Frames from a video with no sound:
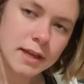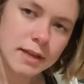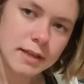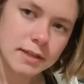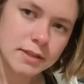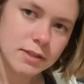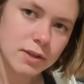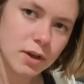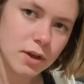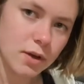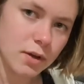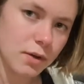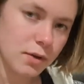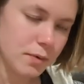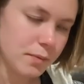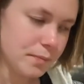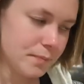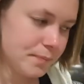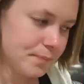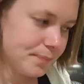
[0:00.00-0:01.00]

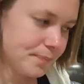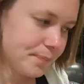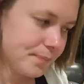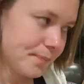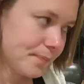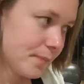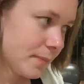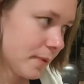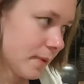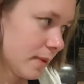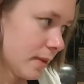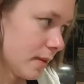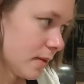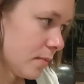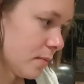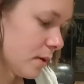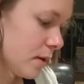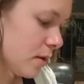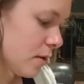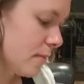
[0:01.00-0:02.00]
So
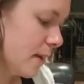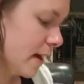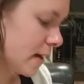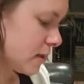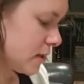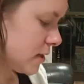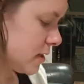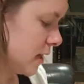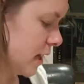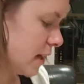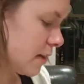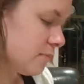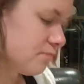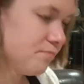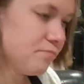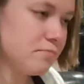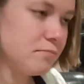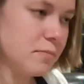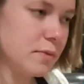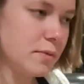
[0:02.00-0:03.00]
we go back to,
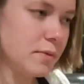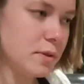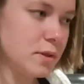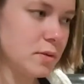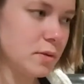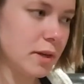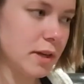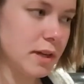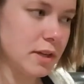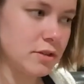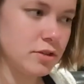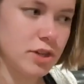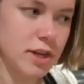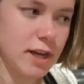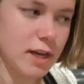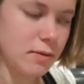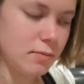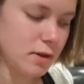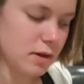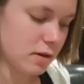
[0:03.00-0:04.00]
say, if we're doing it in
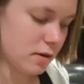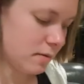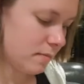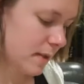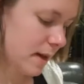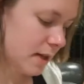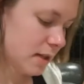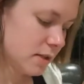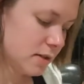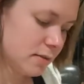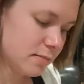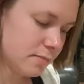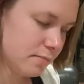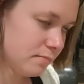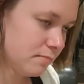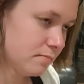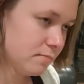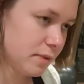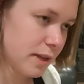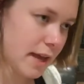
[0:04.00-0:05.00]
G, we go back to
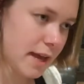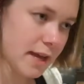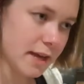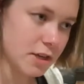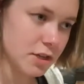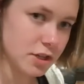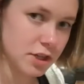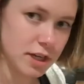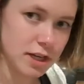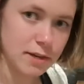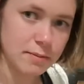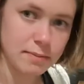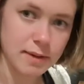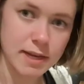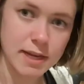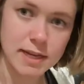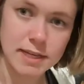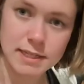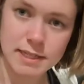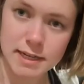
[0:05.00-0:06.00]
playing G,
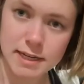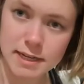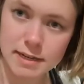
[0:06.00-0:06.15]
B, D.